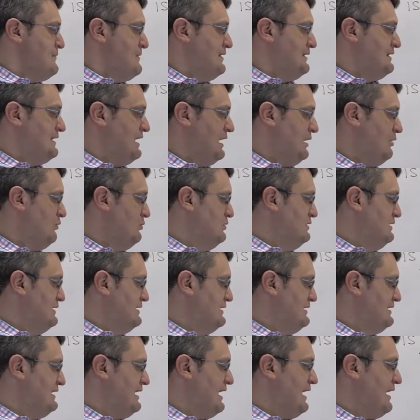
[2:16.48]
Now
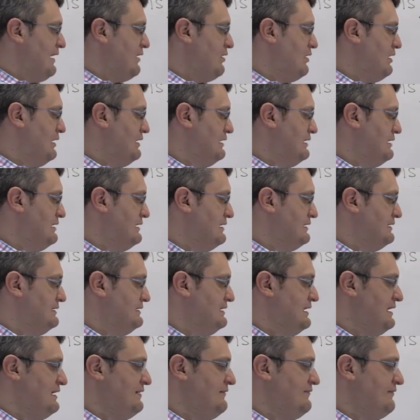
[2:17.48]
the
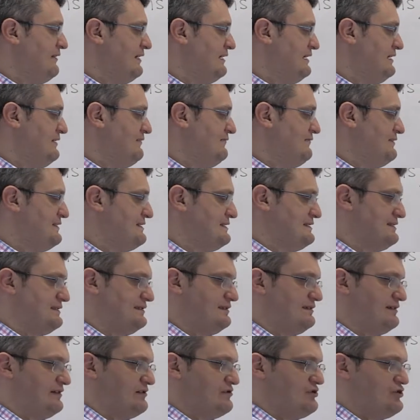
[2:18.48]
derivative is
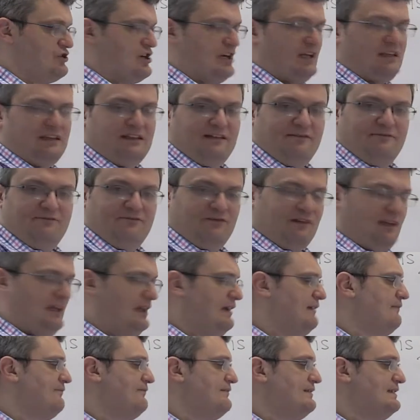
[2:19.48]
surjective
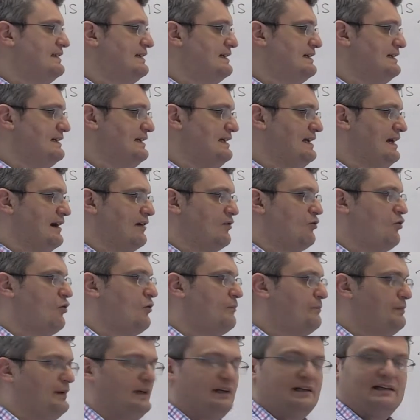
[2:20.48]
if the
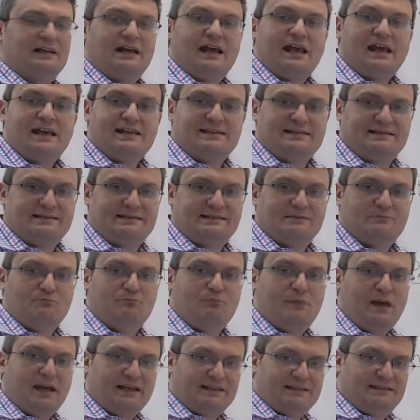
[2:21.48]
Jacobian has
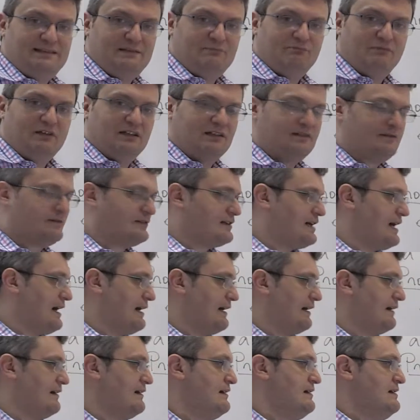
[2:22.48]
maximal
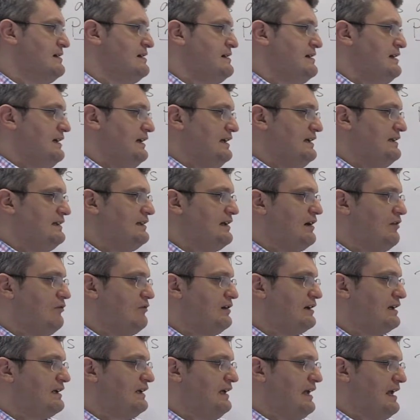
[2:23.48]
rank. In
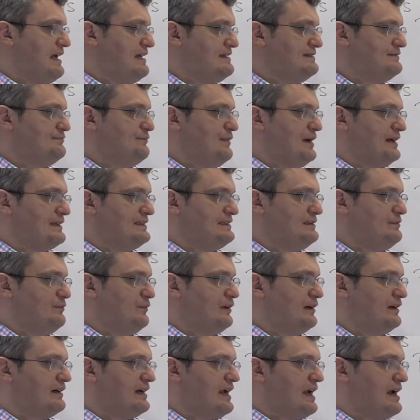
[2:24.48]
our case,
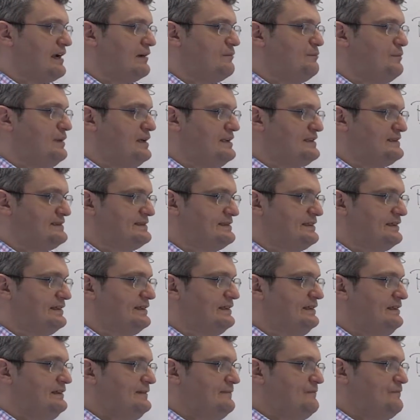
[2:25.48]
maximal rank means
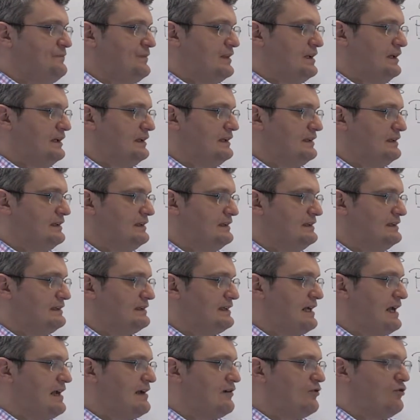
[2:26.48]
a
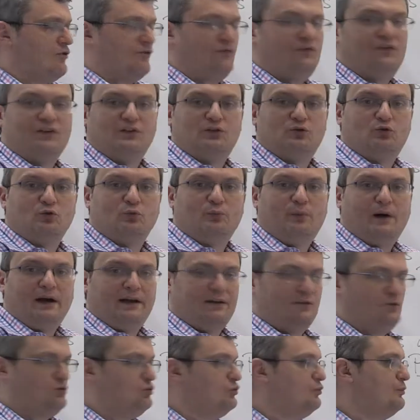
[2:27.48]
rank of a 2 by
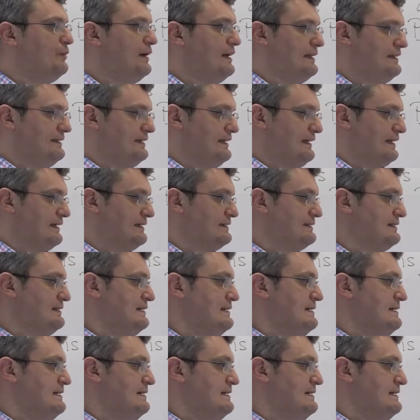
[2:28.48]
2 matrix.